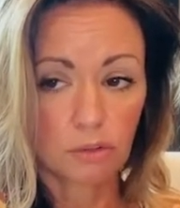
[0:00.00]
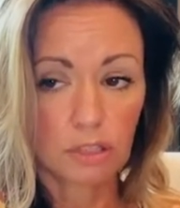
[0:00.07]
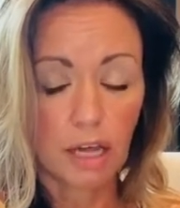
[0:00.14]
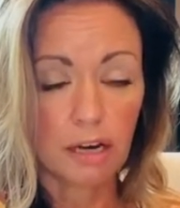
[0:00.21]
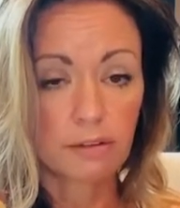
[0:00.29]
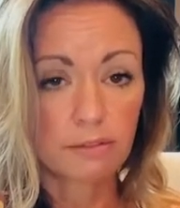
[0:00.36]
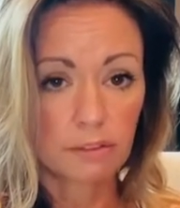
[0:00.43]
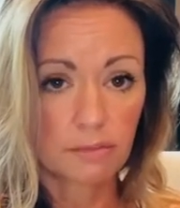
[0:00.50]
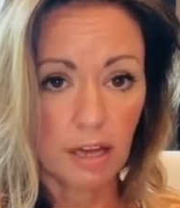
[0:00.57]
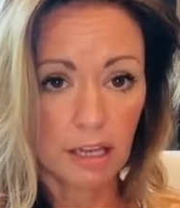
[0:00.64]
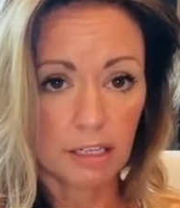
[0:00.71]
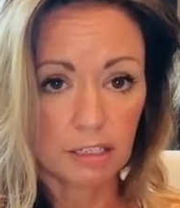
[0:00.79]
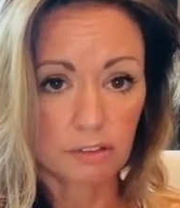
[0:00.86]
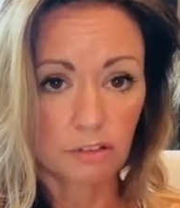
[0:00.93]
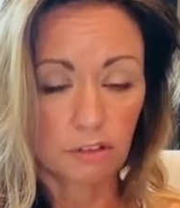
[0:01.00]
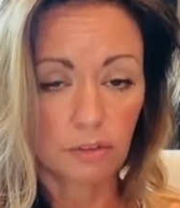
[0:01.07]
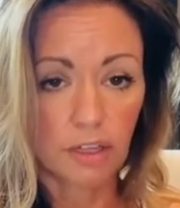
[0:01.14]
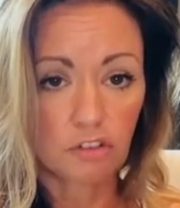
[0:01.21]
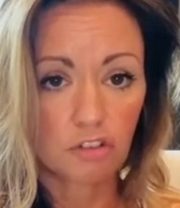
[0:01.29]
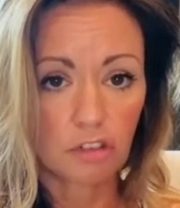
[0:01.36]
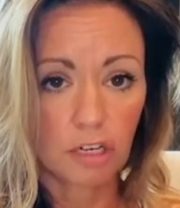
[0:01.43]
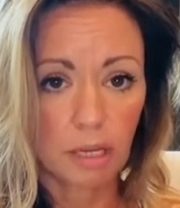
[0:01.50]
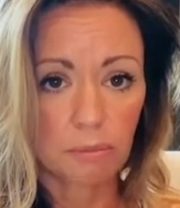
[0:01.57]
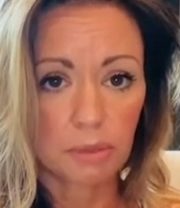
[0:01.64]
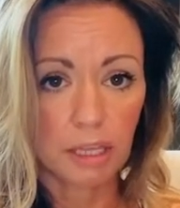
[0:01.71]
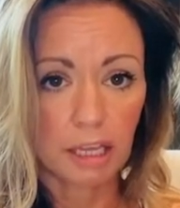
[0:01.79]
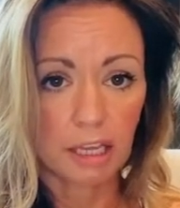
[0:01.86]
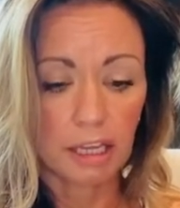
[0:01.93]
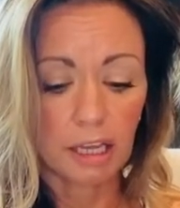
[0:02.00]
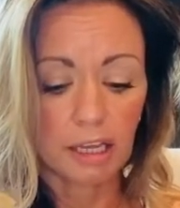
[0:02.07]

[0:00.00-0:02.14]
lot of divine intervention at play,